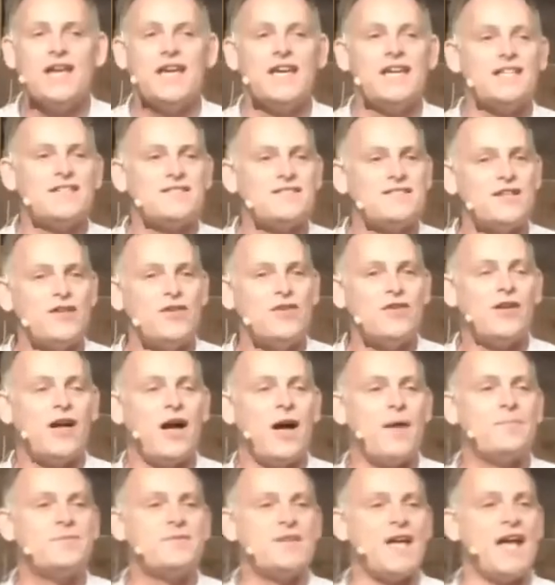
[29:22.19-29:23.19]
he still
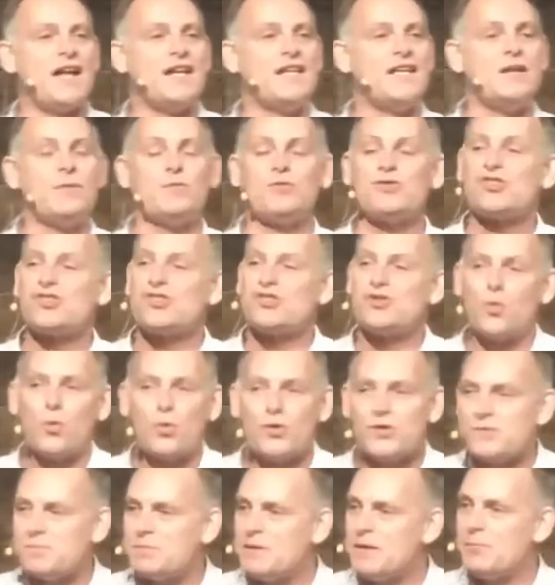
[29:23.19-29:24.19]
comes and he
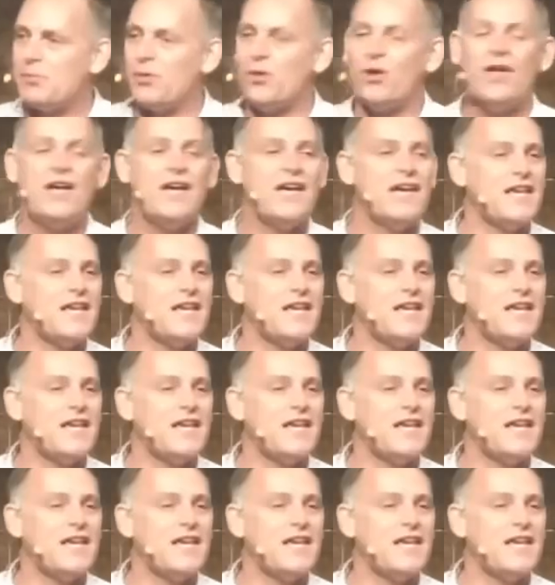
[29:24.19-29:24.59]
restores people.